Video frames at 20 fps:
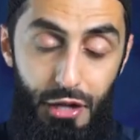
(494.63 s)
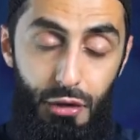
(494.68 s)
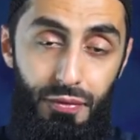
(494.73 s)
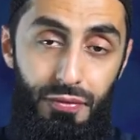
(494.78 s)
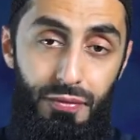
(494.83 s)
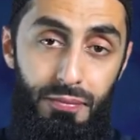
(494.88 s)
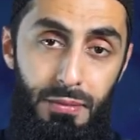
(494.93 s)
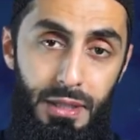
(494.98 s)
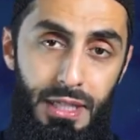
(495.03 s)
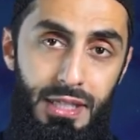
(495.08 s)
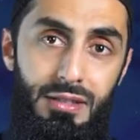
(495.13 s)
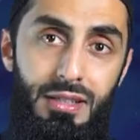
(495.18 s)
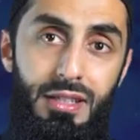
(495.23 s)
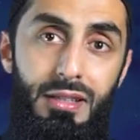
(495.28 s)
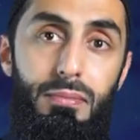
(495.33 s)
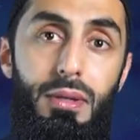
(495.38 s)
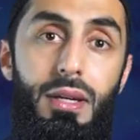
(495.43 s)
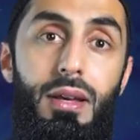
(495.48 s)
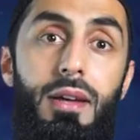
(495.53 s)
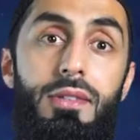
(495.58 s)
of
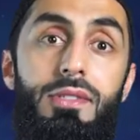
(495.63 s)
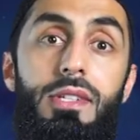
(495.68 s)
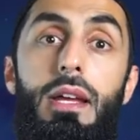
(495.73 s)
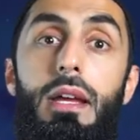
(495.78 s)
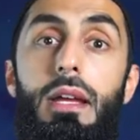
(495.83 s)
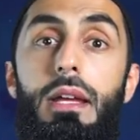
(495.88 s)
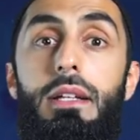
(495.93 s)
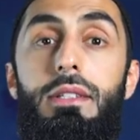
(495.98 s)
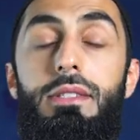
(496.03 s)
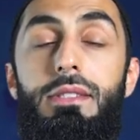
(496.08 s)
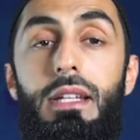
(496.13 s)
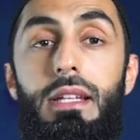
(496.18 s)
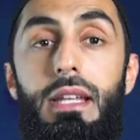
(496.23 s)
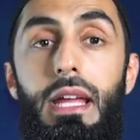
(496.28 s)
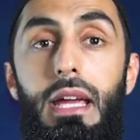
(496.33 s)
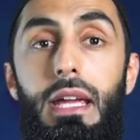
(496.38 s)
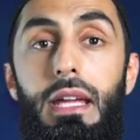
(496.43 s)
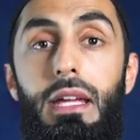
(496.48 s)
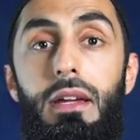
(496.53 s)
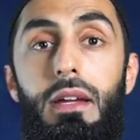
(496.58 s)
Meeting because it's the
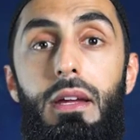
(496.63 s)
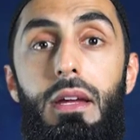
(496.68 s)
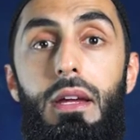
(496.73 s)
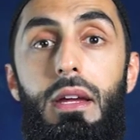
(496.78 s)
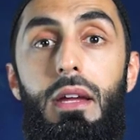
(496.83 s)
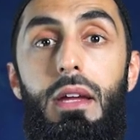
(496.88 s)
day